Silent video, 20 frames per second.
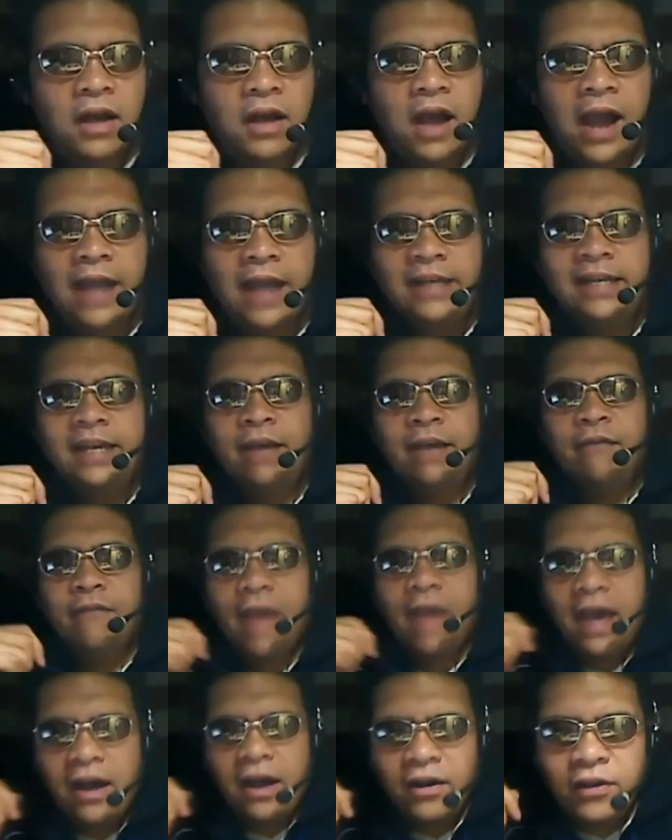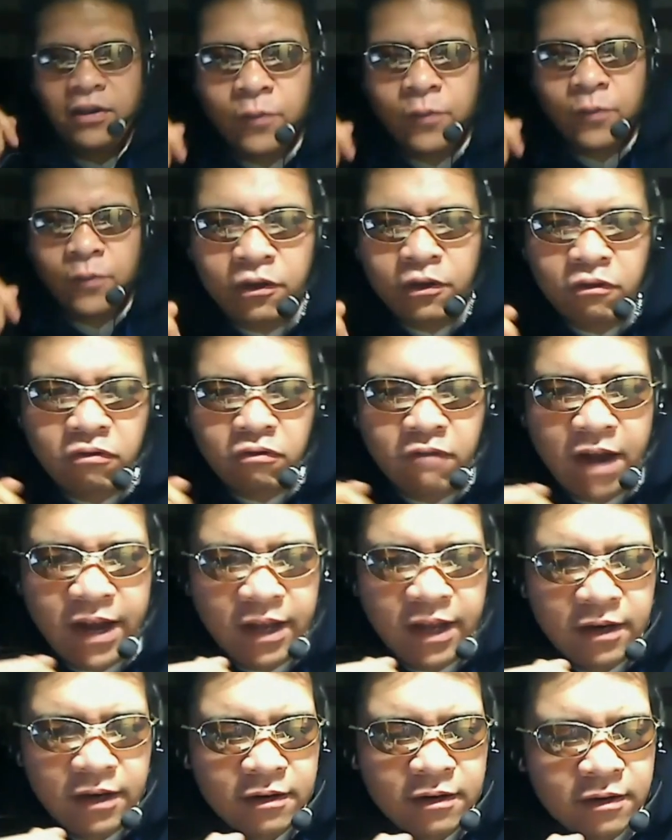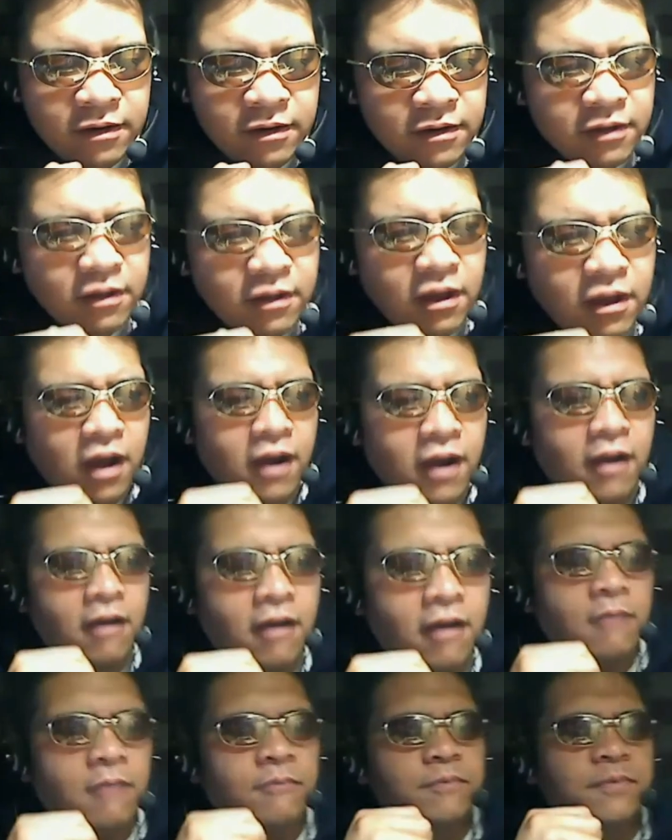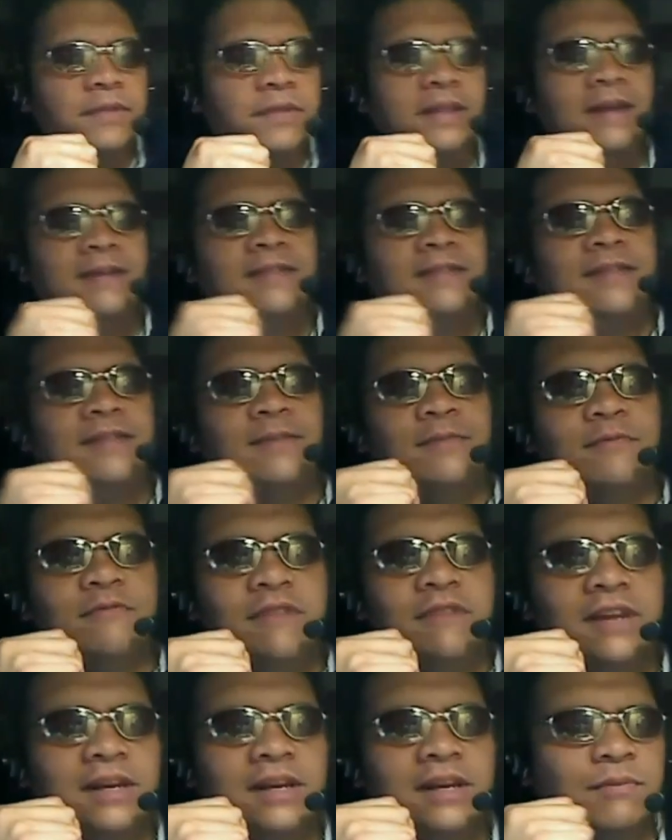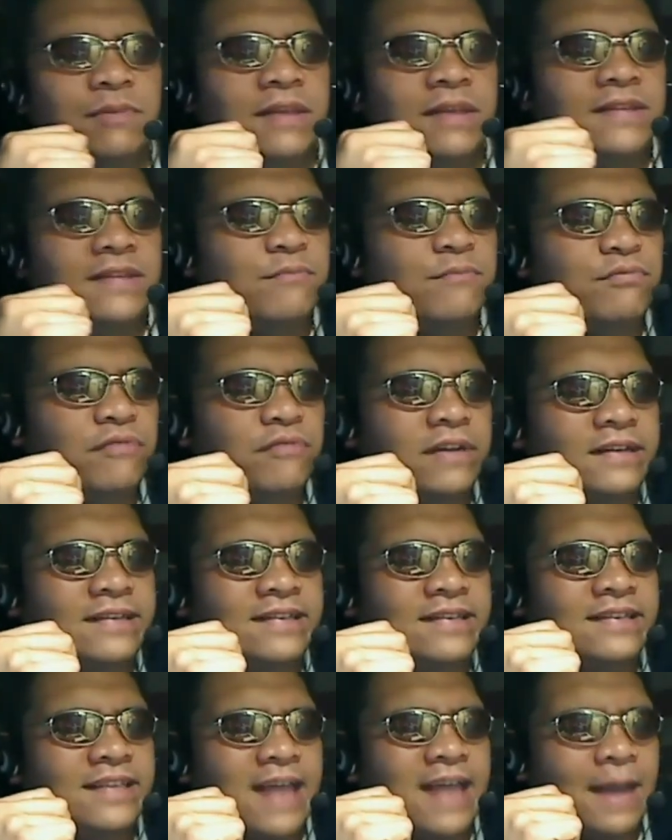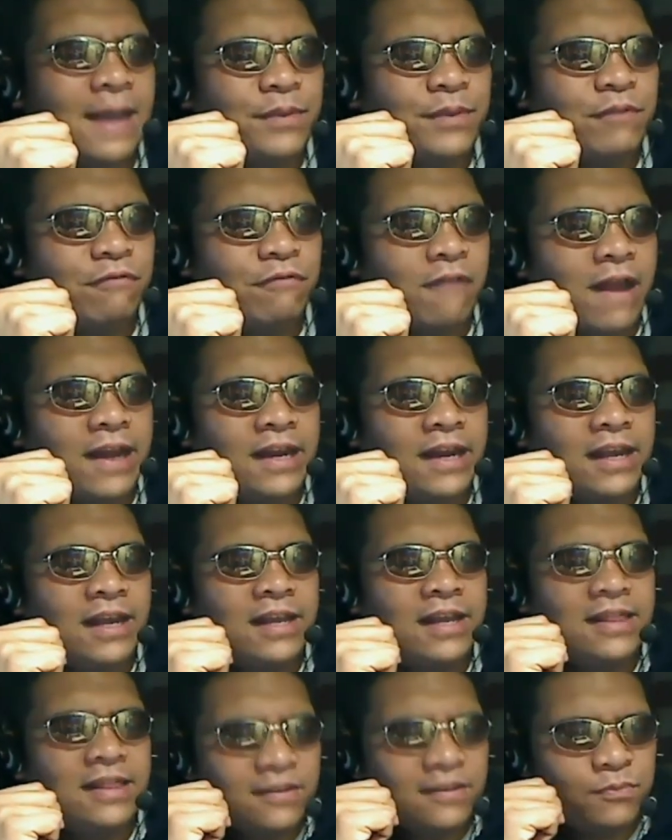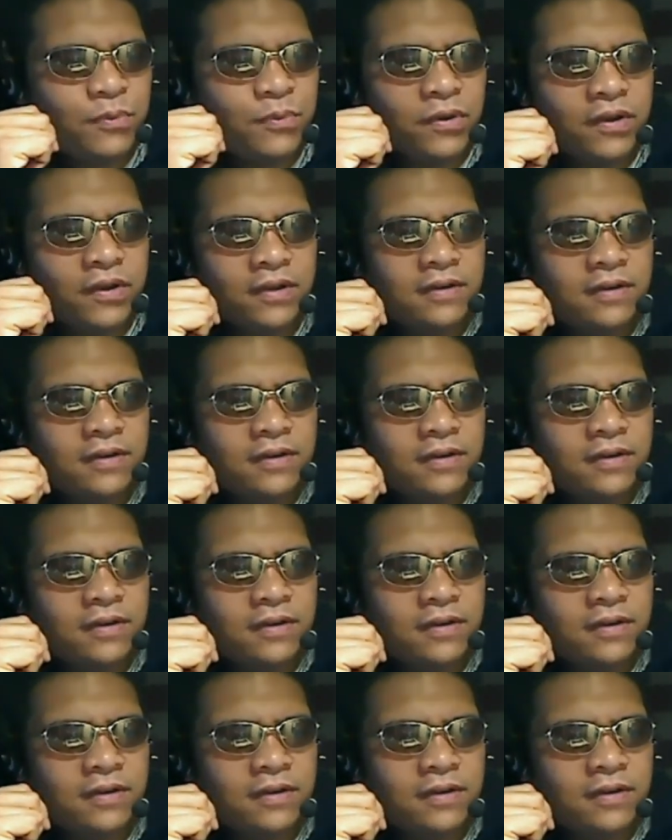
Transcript: I give Al Ewing credit. There's some pretty snappy writing in this book.